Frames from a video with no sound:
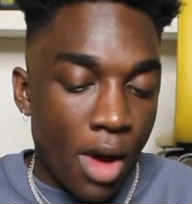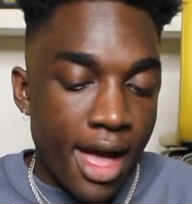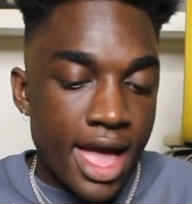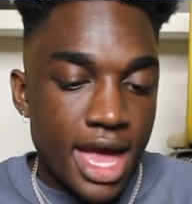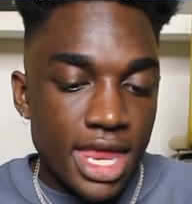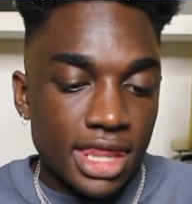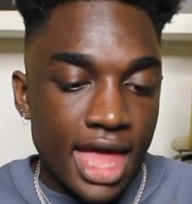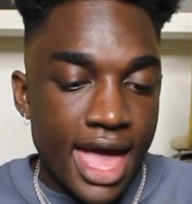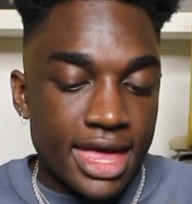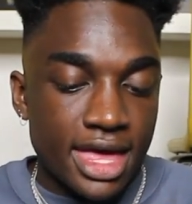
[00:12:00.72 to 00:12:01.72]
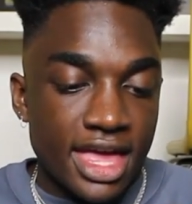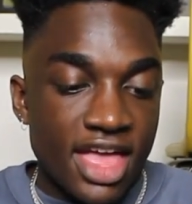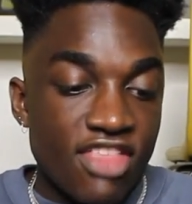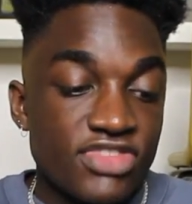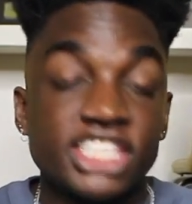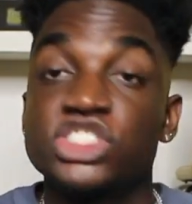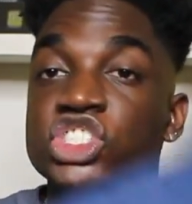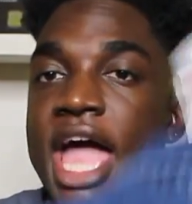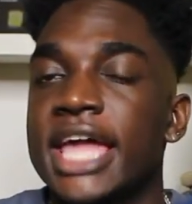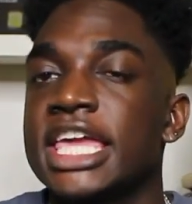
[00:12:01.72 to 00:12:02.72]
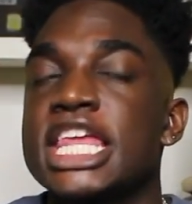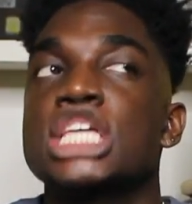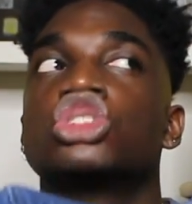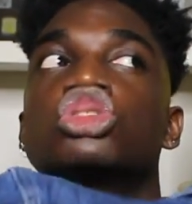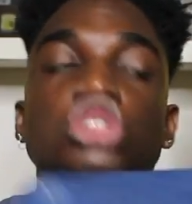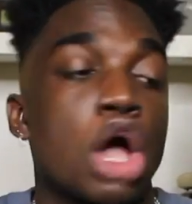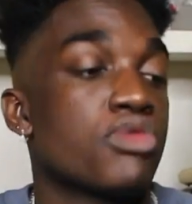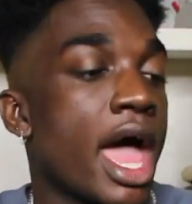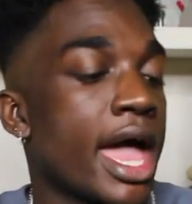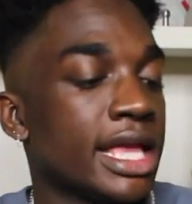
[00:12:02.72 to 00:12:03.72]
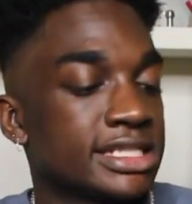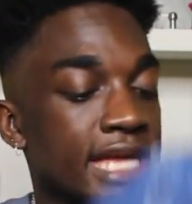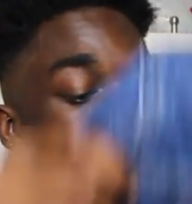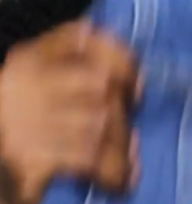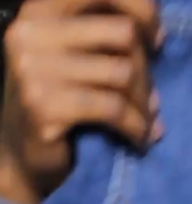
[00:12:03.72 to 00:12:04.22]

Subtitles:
what, like, this jacket is so nice. Like,